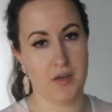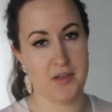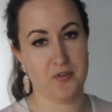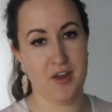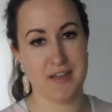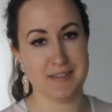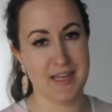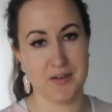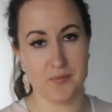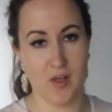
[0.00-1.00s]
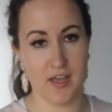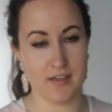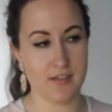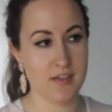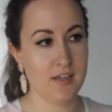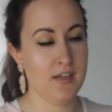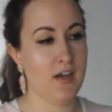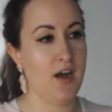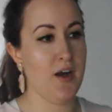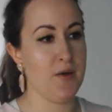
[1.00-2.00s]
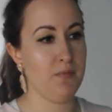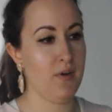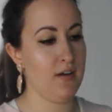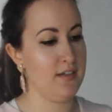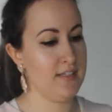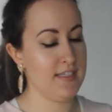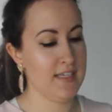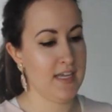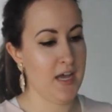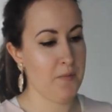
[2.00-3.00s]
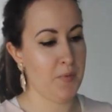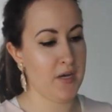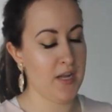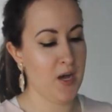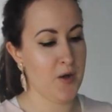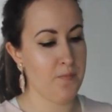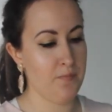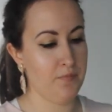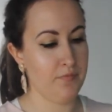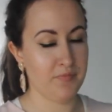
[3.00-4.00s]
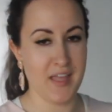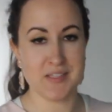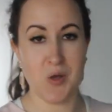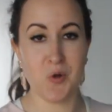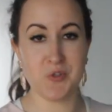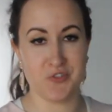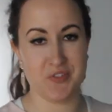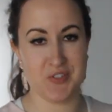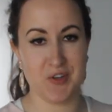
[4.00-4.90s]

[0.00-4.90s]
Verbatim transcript: ahead and create a denim line. Um, but um, that's a whole different